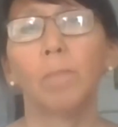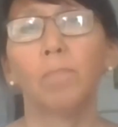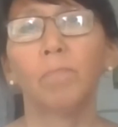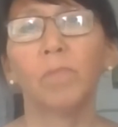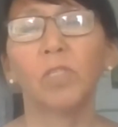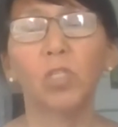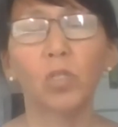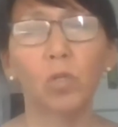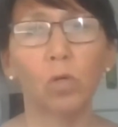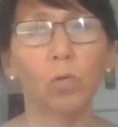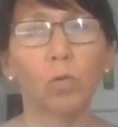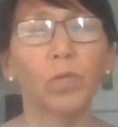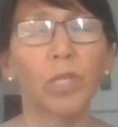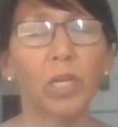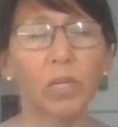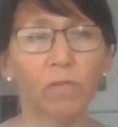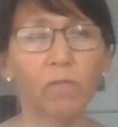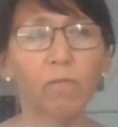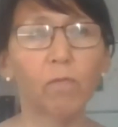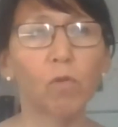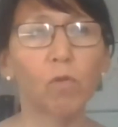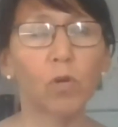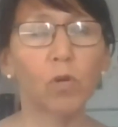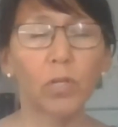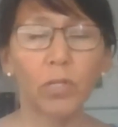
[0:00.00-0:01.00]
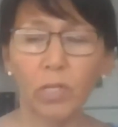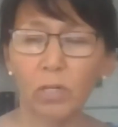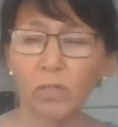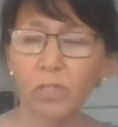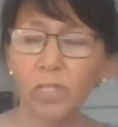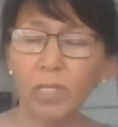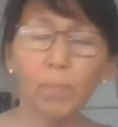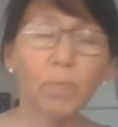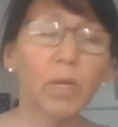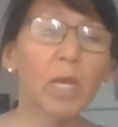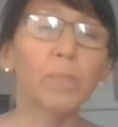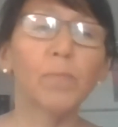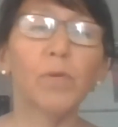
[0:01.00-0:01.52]
So therefore, there's
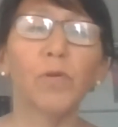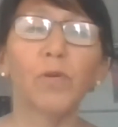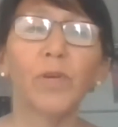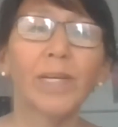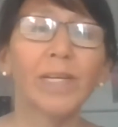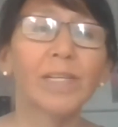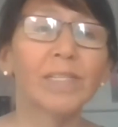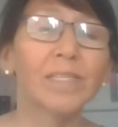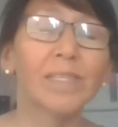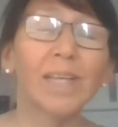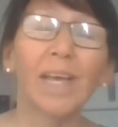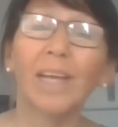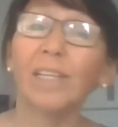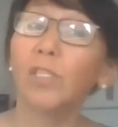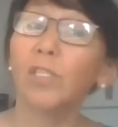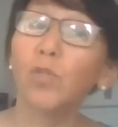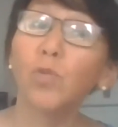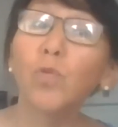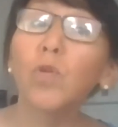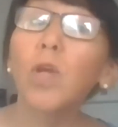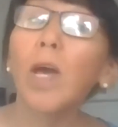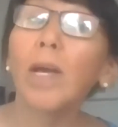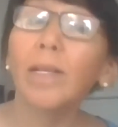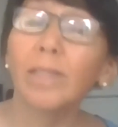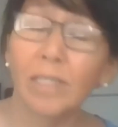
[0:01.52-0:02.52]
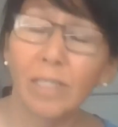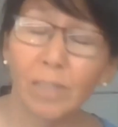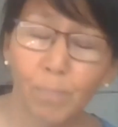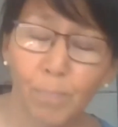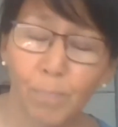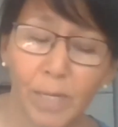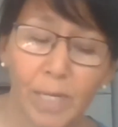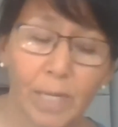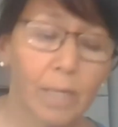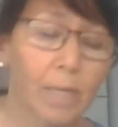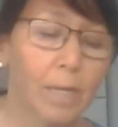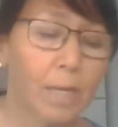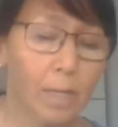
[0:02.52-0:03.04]
some communities that do not
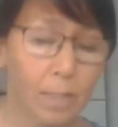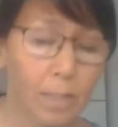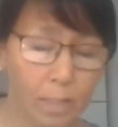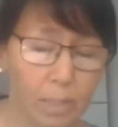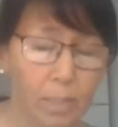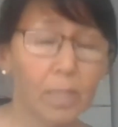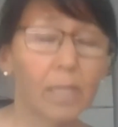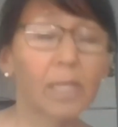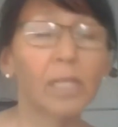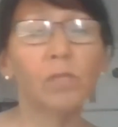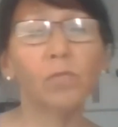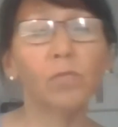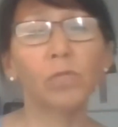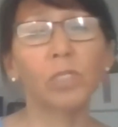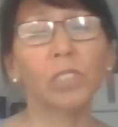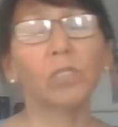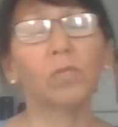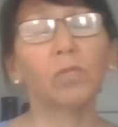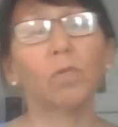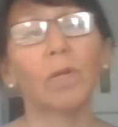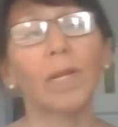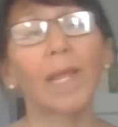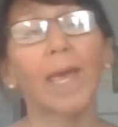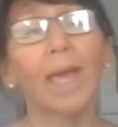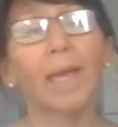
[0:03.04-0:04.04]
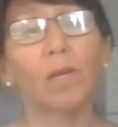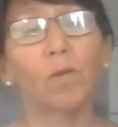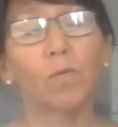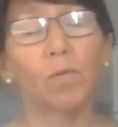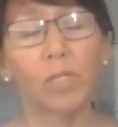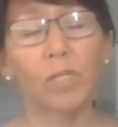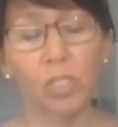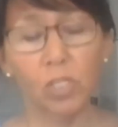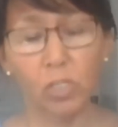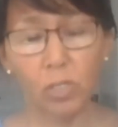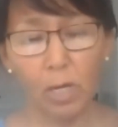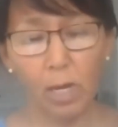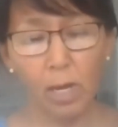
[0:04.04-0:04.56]
speak the Indigenous
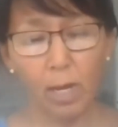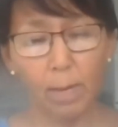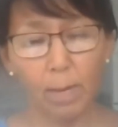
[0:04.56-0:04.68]
language